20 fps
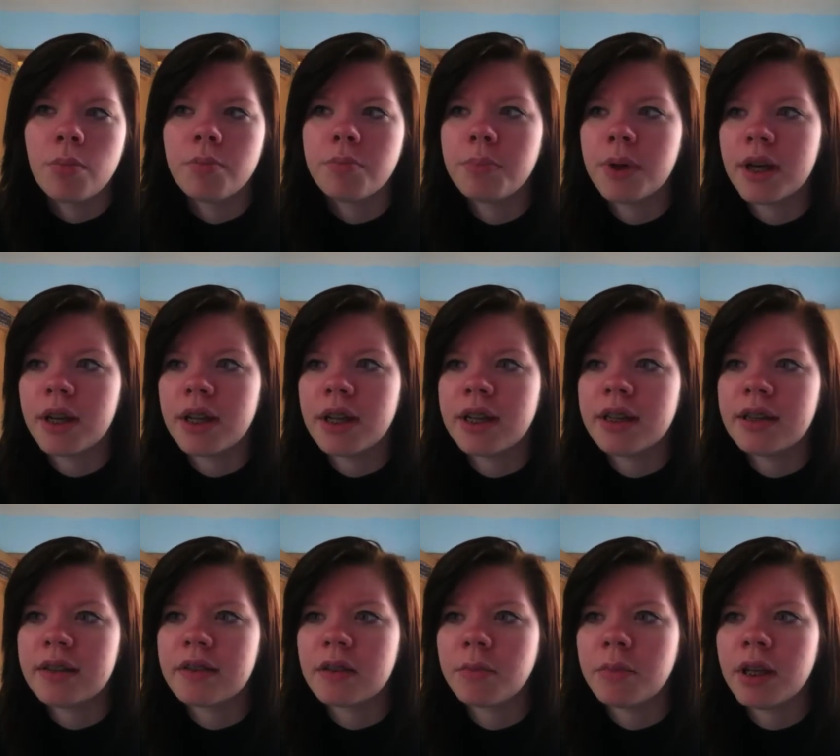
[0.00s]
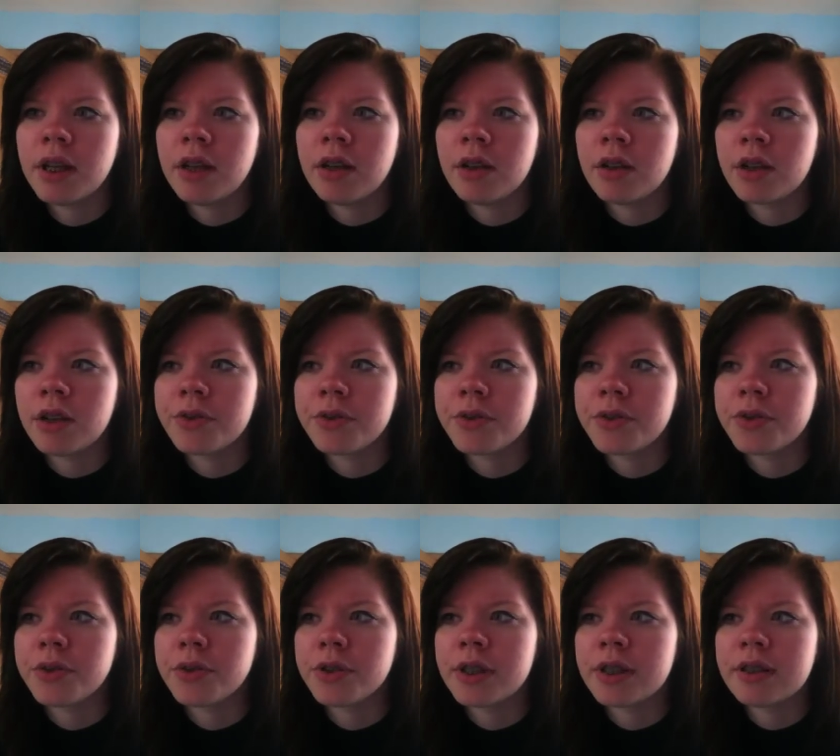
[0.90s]
but it doesn't mean
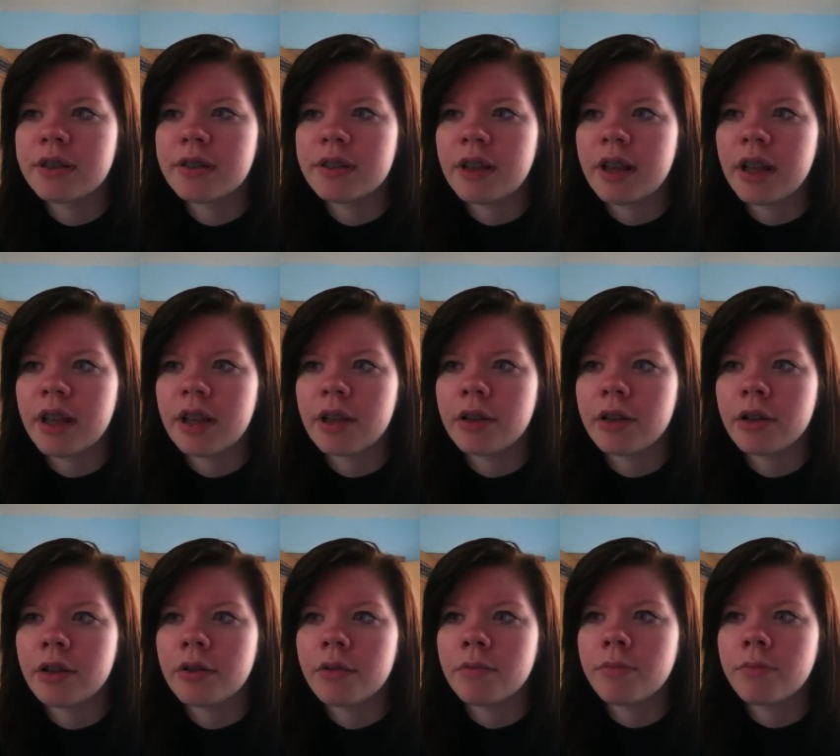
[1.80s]
it's saying,